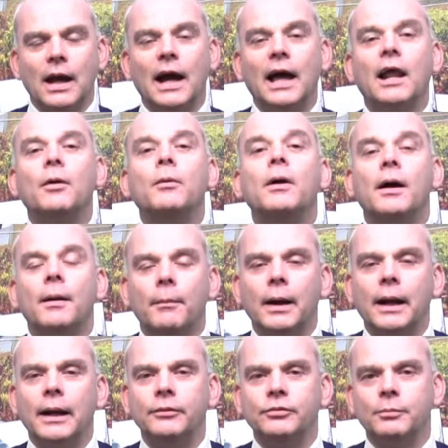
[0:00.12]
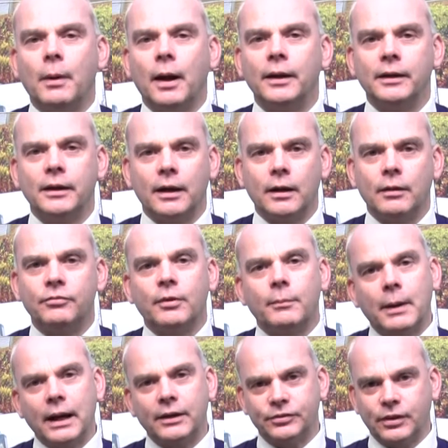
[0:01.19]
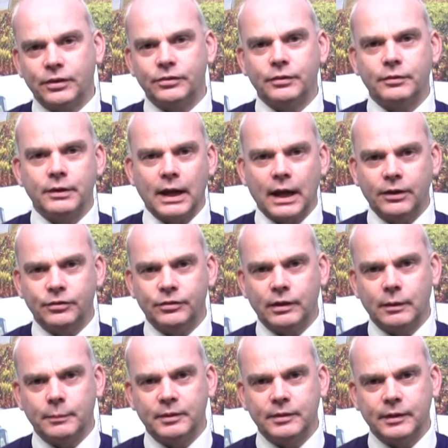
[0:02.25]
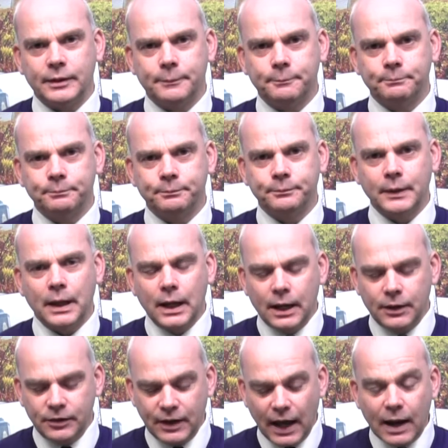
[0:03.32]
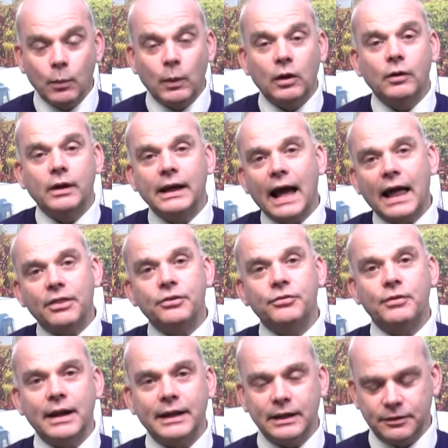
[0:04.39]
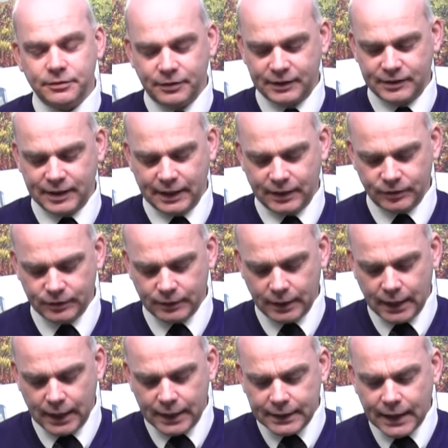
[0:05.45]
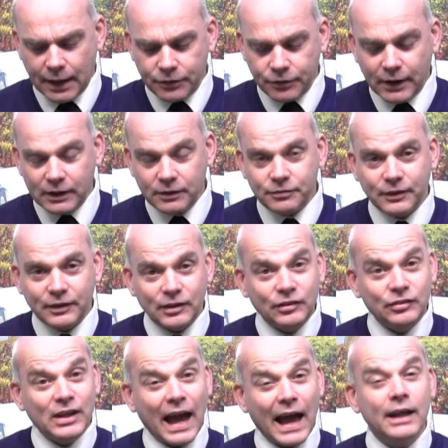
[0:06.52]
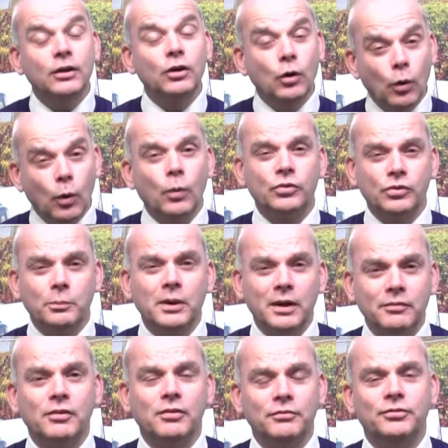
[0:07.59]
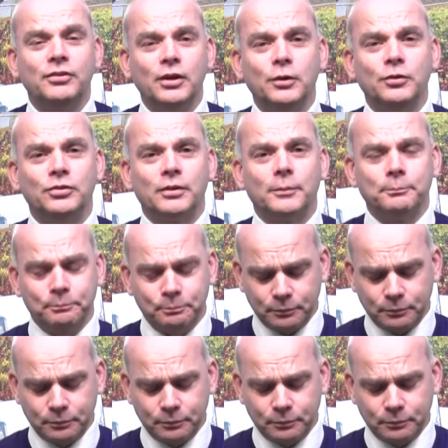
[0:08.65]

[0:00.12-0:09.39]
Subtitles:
Hello, my name's Mike and I'm from Access Irrigation Ltd. Today we're looking at threaded fittings. Now threaded fittings can cause a bit of confusion.